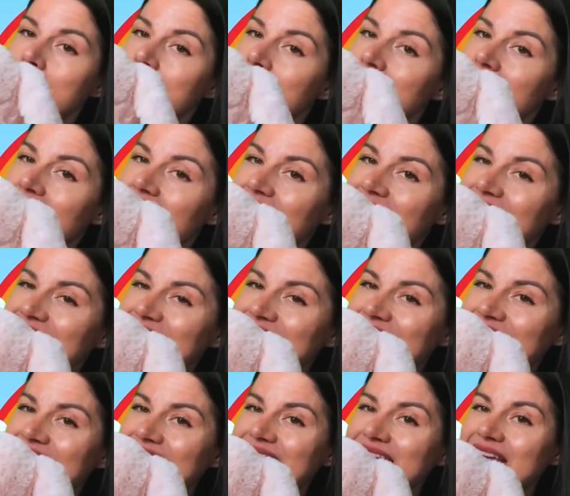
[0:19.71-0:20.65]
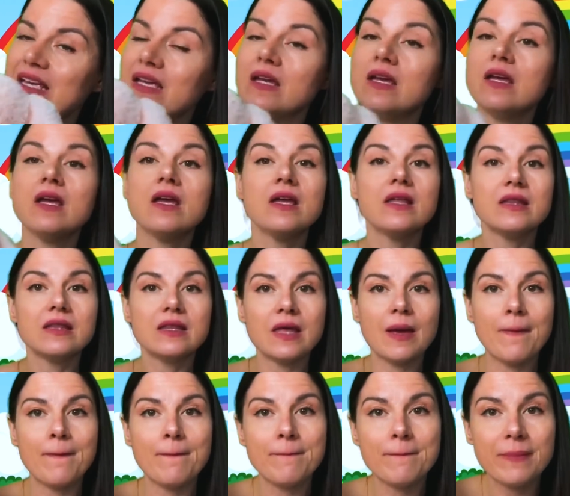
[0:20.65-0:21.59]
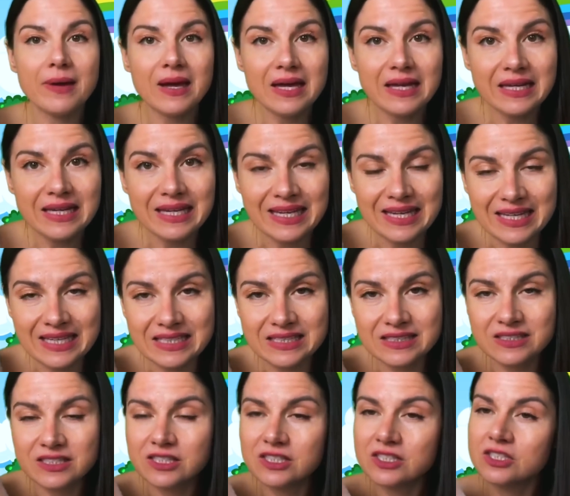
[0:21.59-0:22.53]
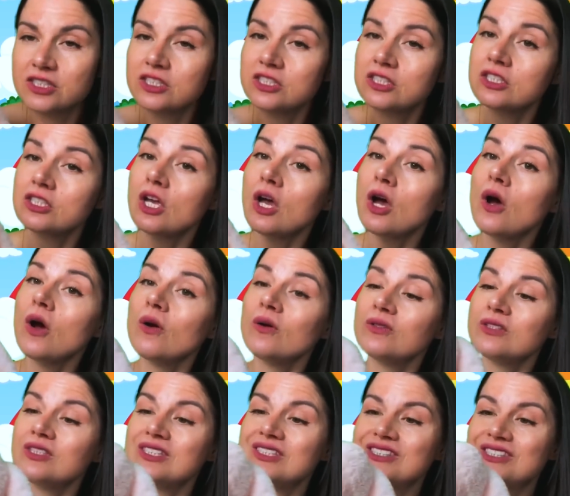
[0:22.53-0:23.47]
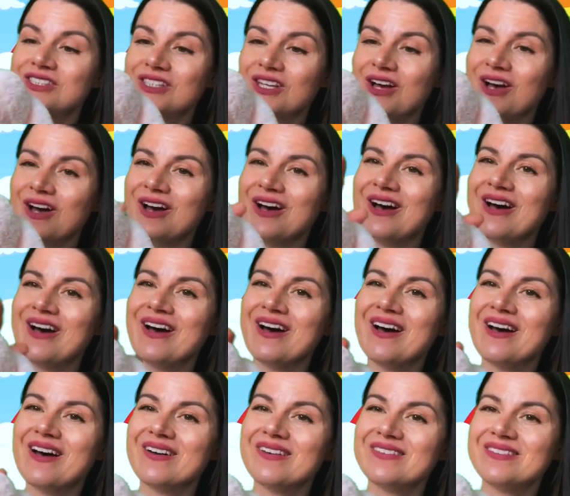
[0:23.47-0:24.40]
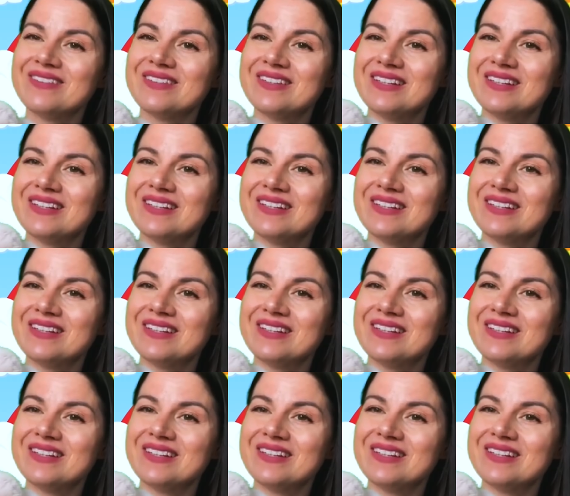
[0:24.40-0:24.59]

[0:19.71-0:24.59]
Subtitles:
Bunny. The bunny is so soft.